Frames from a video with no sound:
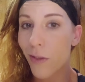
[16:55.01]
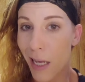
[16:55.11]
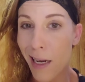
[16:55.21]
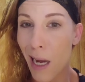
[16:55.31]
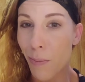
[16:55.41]

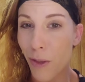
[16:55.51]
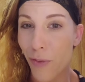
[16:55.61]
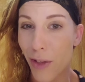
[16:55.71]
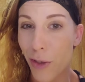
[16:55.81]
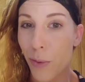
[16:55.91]
Then a couple of
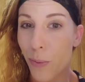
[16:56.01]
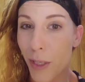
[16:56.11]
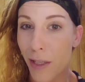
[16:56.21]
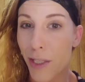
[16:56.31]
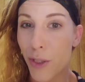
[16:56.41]
other
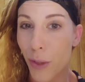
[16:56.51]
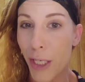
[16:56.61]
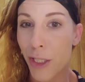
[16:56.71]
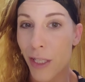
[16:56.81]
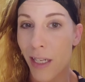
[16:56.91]
really
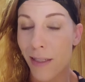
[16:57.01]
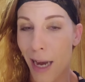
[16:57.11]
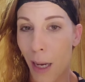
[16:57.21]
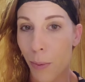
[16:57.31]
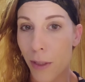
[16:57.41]
strange things
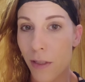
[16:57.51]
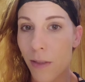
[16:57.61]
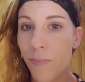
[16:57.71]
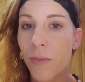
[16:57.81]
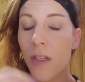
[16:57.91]
happened.
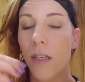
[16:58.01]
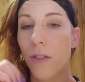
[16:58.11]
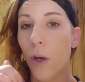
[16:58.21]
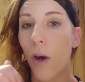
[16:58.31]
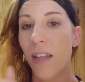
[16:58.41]

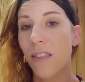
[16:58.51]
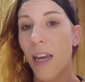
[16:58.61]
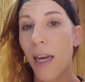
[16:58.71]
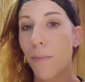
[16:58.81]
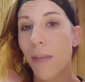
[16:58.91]
So at the
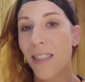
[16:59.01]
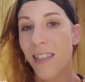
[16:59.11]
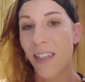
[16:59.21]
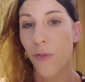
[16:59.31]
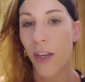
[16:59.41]
time, my
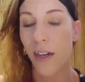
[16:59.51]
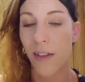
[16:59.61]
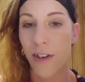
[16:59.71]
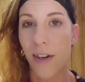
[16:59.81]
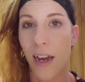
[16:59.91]
significant
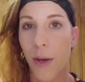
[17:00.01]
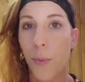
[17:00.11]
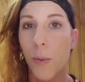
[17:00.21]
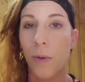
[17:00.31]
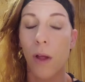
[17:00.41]
other and I,
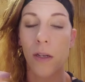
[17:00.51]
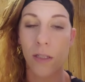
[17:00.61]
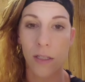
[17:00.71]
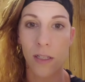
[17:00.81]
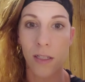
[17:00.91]
we were long
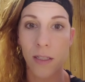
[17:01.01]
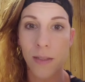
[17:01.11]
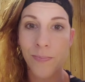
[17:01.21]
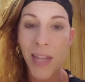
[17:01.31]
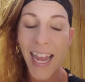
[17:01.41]

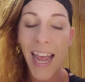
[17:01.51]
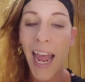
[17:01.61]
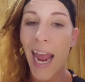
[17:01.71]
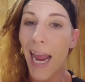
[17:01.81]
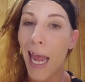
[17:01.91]
distance.
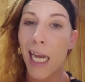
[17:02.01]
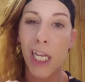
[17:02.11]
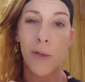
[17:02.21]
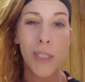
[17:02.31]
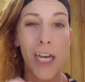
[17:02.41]
And
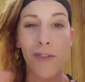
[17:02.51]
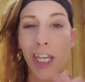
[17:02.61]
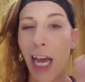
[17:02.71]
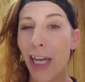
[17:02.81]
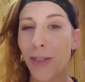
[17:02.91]
he was having
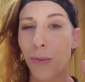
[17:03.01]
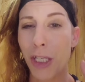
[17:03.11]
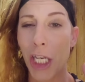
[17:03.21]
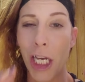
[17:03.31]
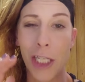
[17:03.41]
guys
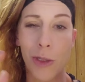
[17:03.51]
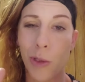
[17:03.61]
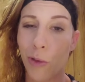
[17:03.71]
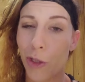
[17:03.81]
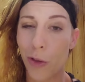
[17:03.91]
weekend,
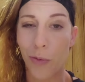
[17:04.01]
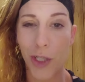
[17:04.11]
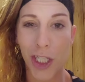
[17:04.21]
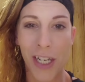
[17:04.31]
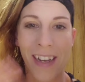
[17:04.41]
doing goofy
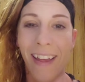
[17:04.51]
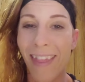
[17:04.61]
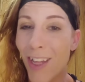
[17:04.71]
shit, and